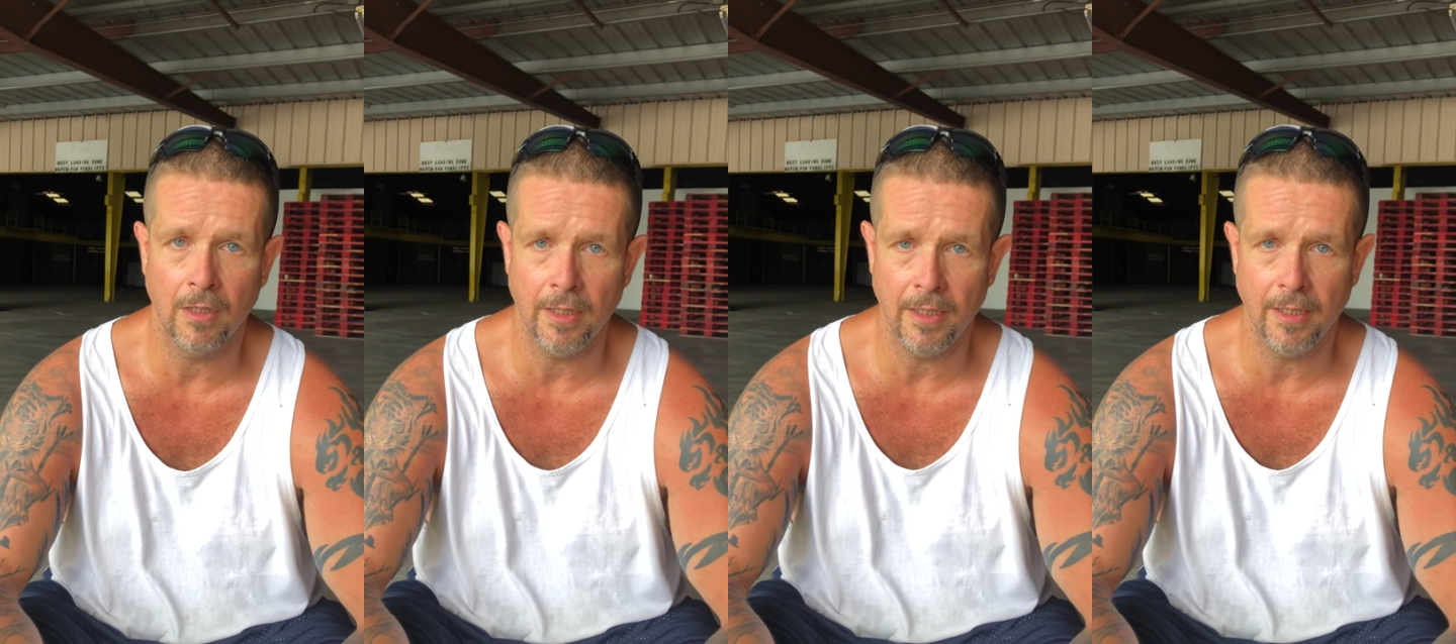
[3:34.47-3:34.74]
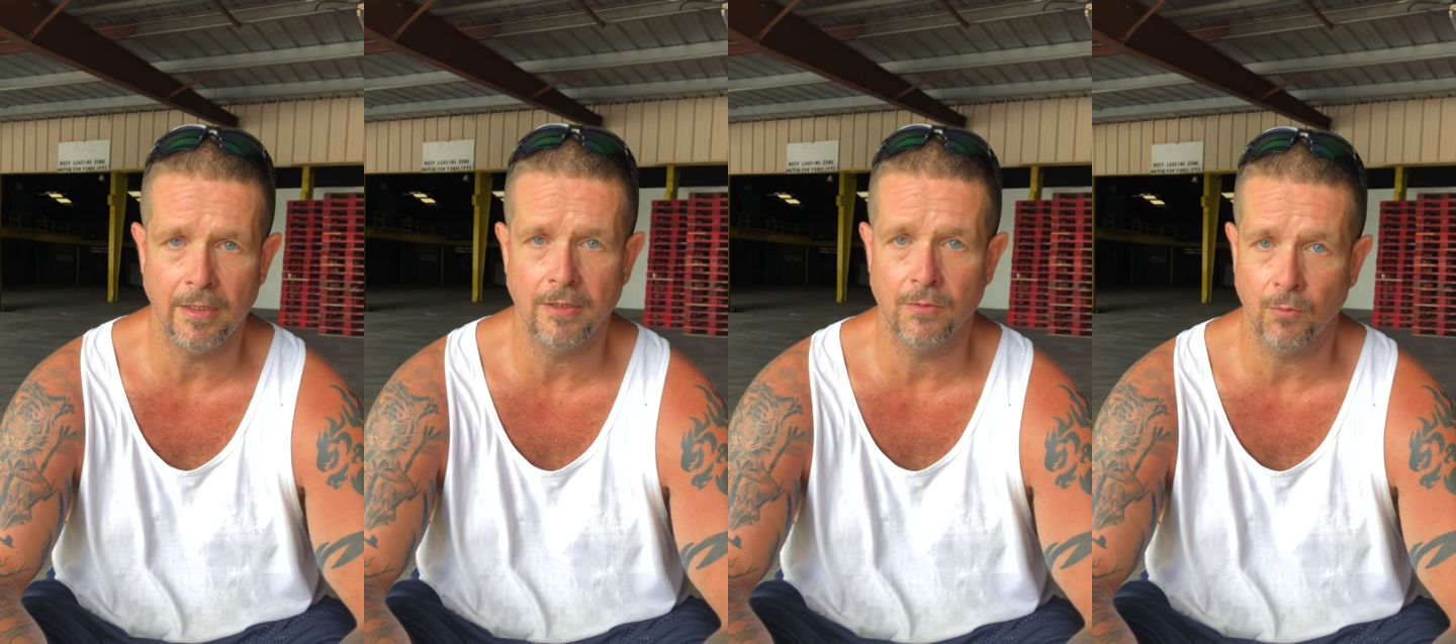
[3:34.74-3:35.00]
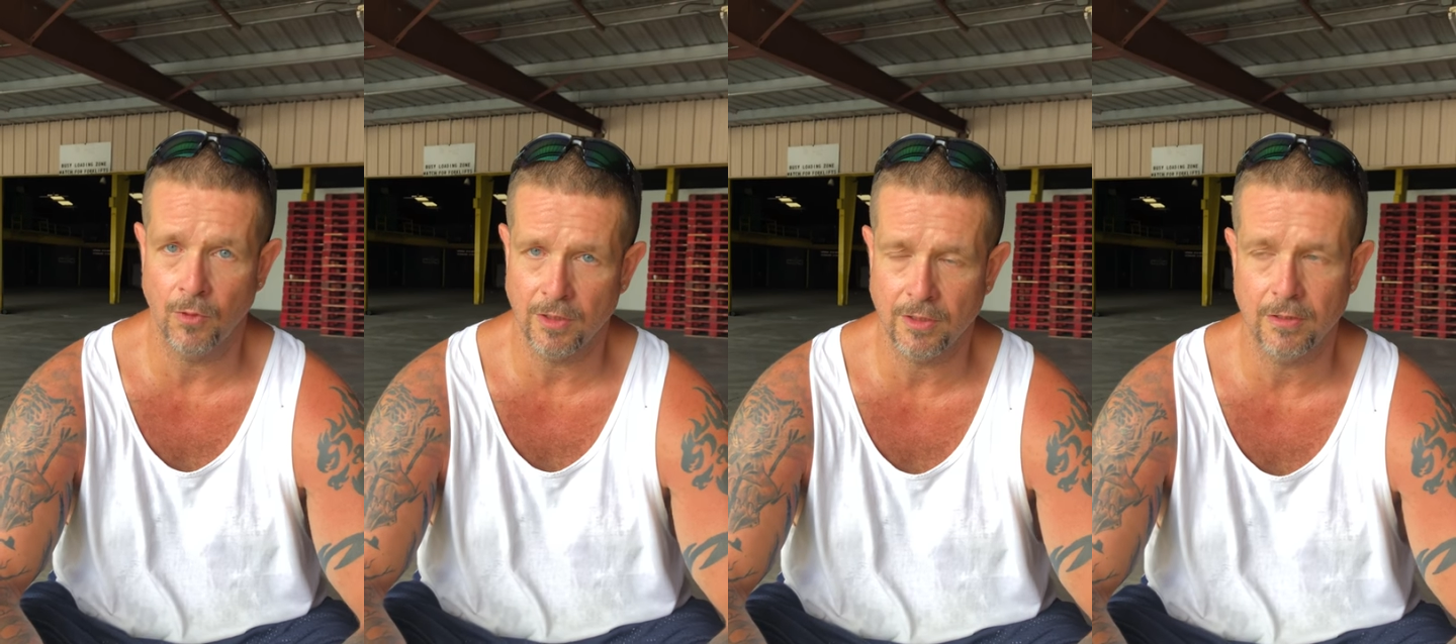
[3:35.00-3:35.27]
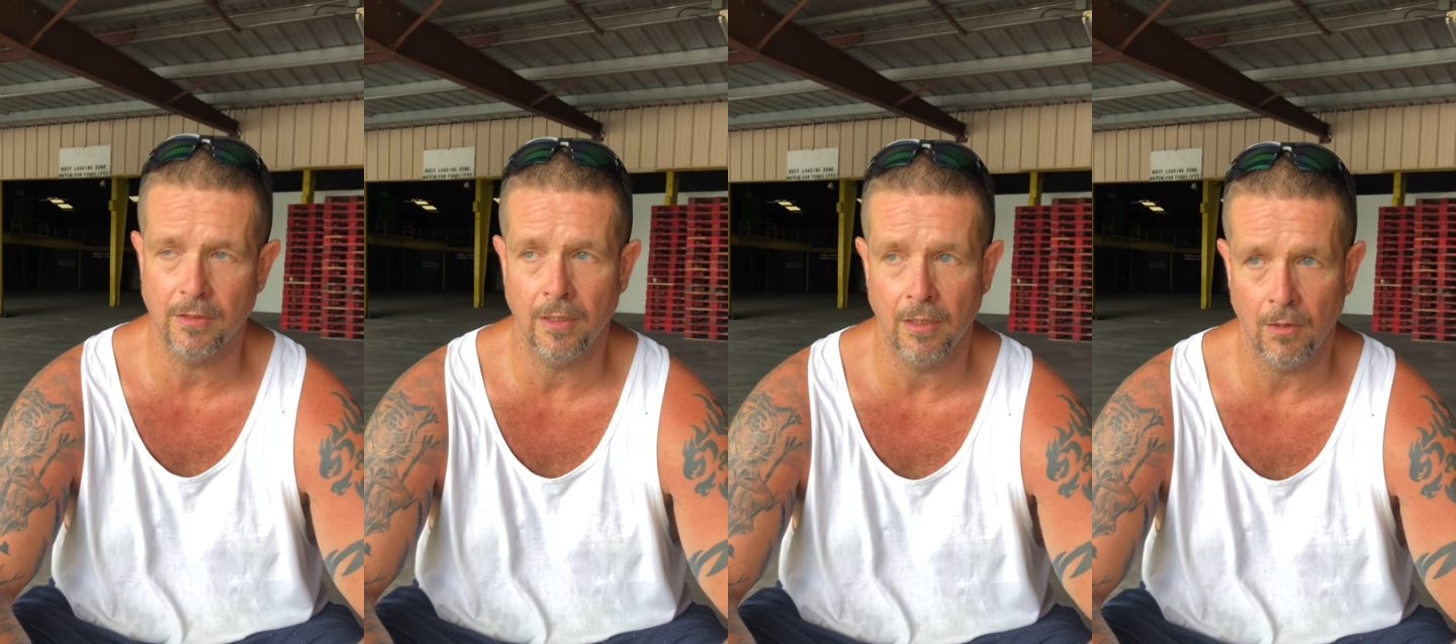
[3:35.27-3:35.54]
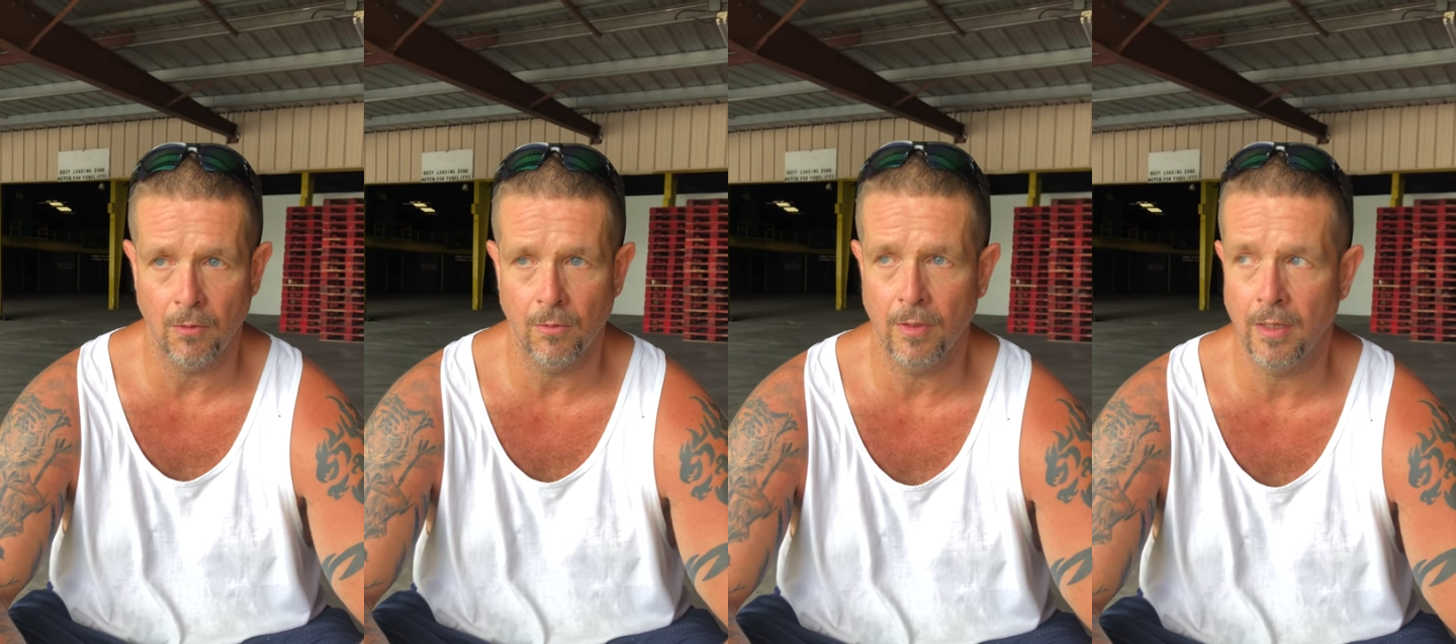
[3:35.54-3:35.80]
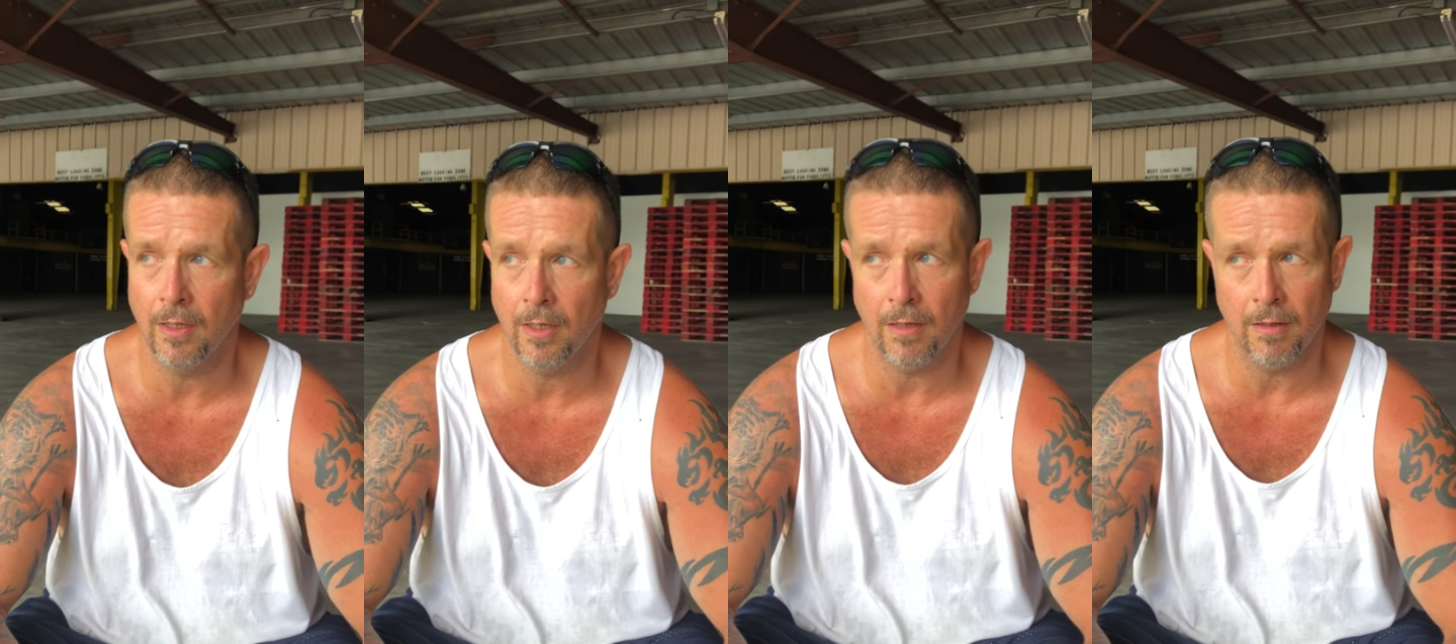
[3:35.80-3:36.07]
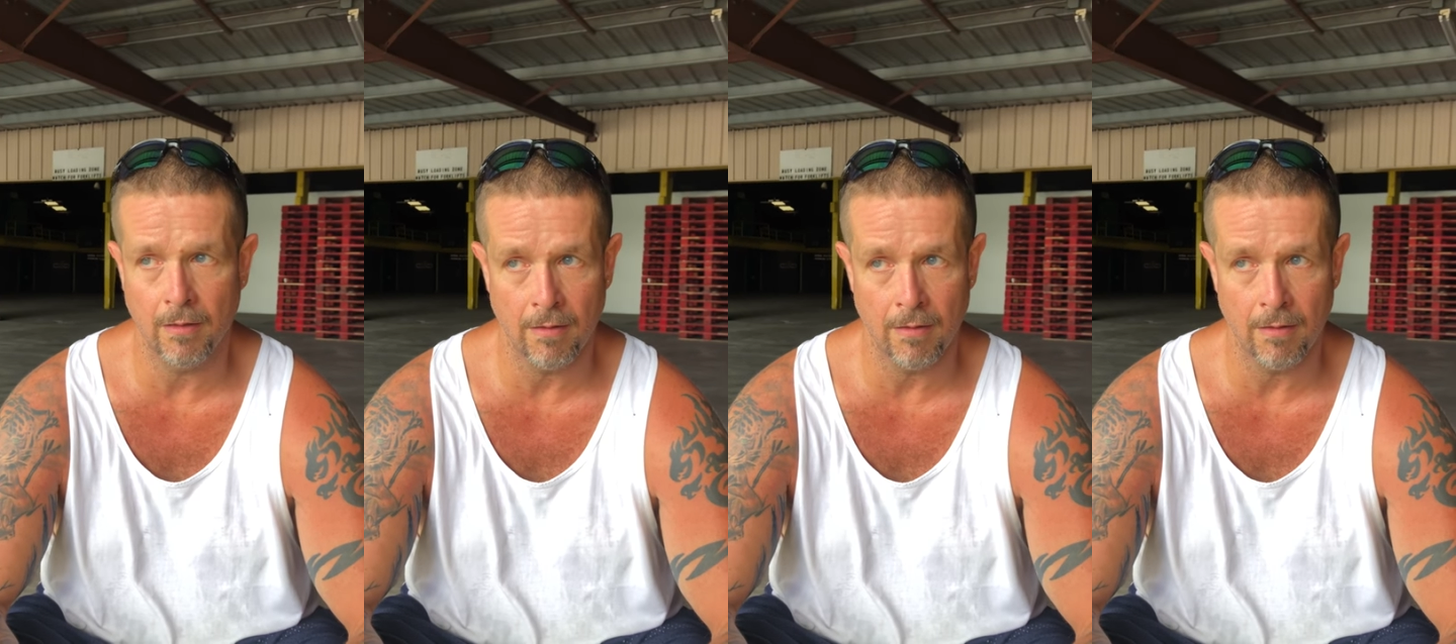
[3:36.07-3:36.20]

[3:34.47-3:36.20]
Glades, which you know eh,